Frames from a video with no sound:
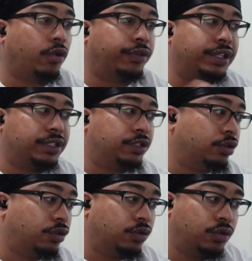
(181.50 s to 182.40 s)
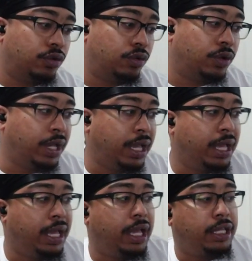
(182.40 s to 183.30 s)
this dude,
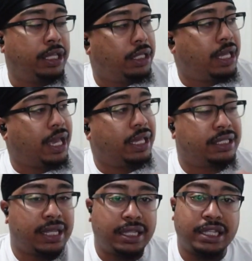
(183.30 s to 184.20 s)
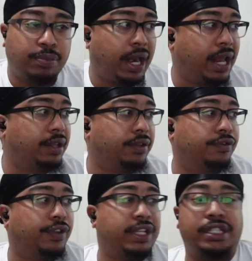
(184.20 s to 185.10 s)
yeah, he said this, but I didn't
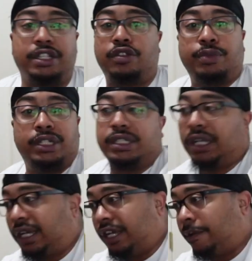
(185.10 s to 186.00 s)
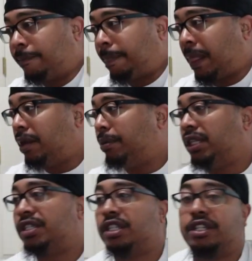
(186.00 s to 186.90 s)
invested too much time. I done been
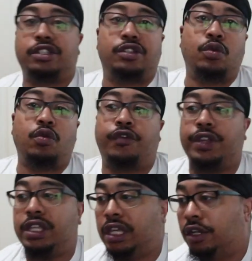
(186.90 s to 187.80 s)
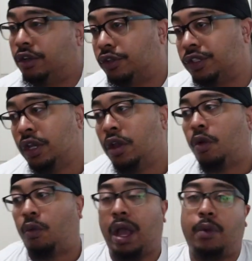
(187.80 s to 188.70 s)
listening to this dude for years.
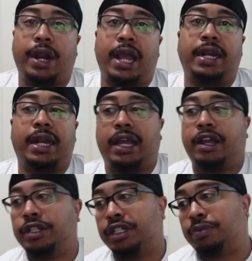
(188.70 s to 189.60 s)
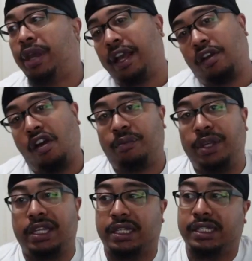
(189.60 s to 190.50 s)
Why would I now just back off because
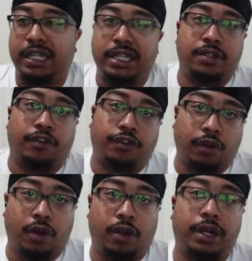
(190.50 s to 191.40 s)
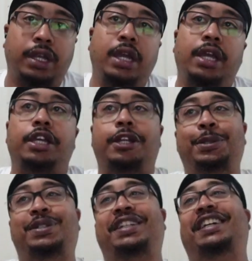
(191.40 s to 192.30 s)
I see he's a fraud? You know what I'm
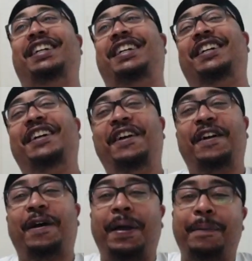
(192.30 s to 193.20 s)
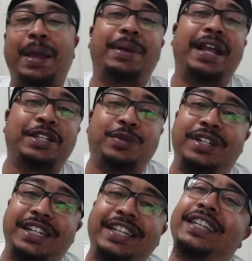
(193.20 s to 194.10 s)
saying? I'm like, maybe that's what it
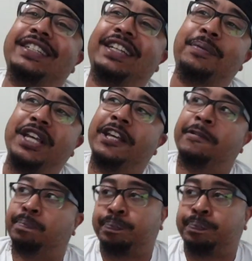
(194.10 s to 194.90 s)
is. I mean,